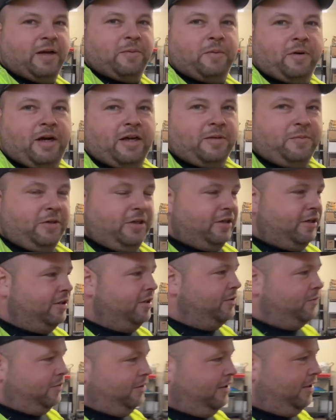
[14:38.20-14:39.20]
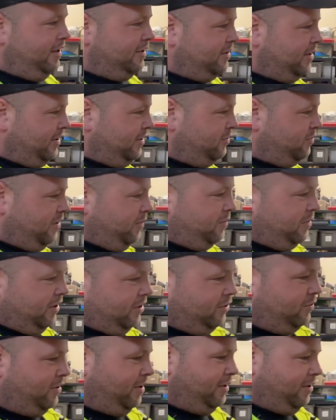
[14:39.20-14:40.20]
brought him here and didn't realize that he dripped a
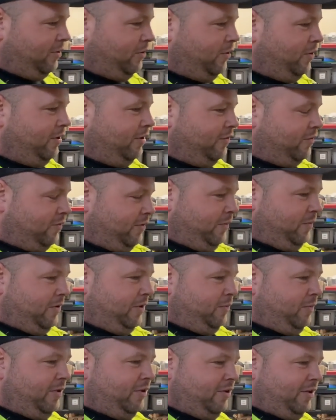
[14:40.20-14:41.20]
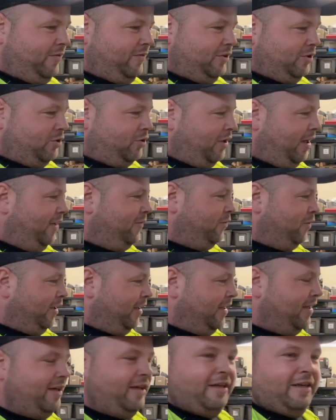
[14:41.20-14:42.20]
trail of oil from the middle of his
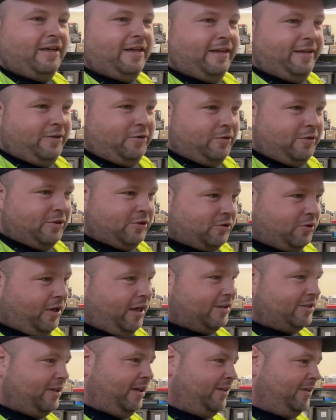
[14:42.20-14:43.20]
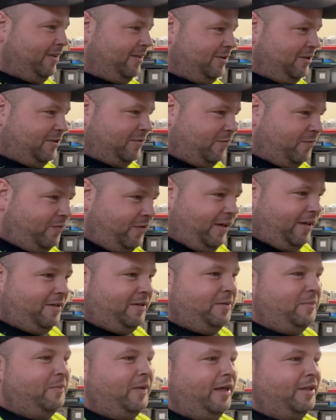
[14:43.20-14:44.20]
driveway into his garage. Now, Larry's
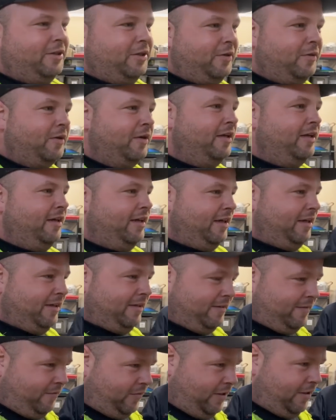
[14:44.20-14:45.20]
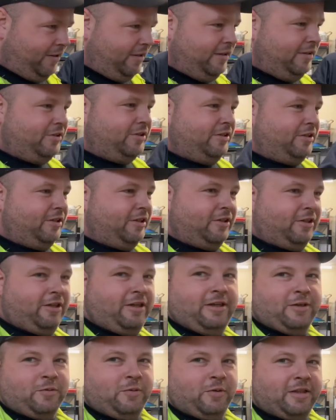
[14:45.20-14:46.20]
very mellow and very easy to get
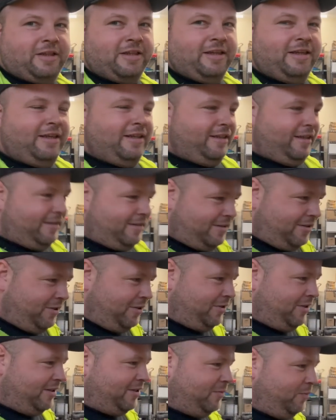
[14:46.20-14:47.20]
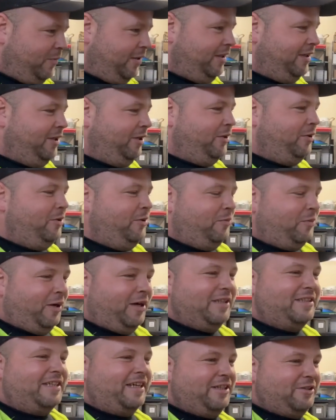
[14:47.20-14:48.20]
along with. That still doesn't mean he
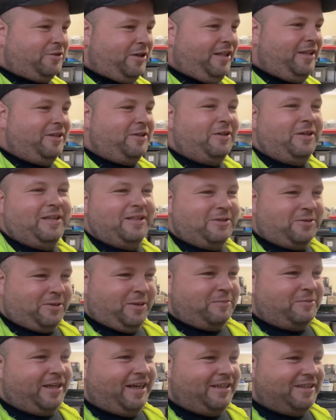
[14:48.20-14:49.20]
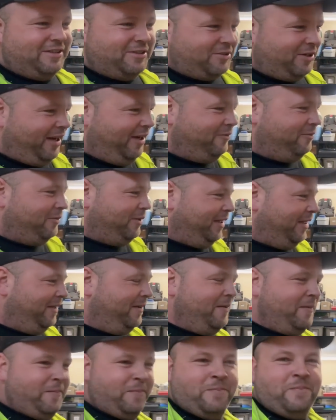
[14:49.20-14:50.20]
wants hydraulic oil dripped on his driveway.
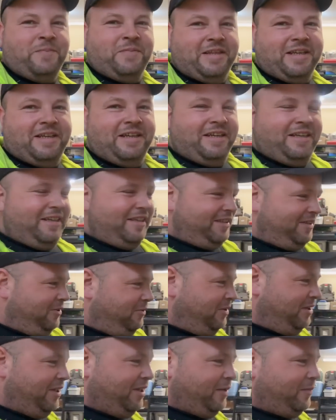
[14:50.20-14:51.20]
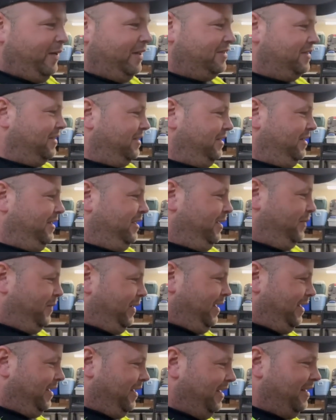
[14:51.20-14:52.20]
So we did our best to clean it up
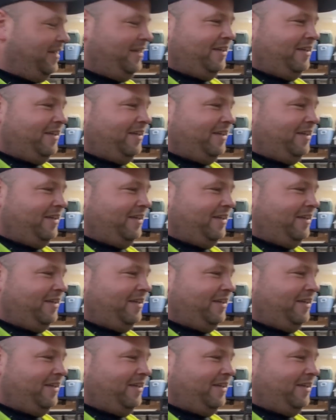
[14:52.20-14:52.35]
that night.